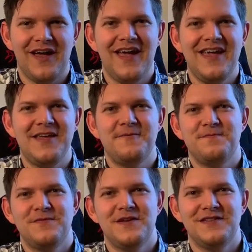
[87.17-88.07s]
hey,
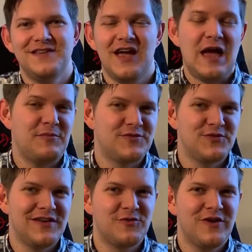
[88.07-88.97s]
the app is
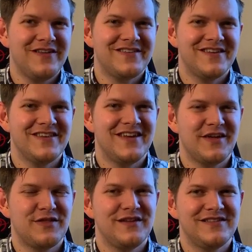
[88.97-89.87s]
really great, and I
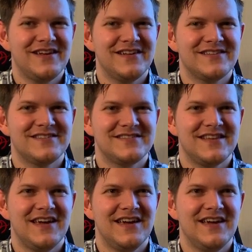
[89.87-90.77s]
think that's
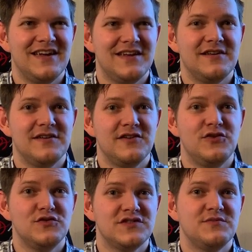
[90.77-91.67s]
a
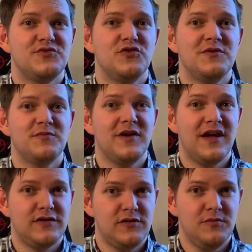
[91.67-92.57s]
huge improvement by
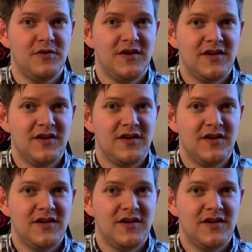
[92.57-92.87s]
Atom.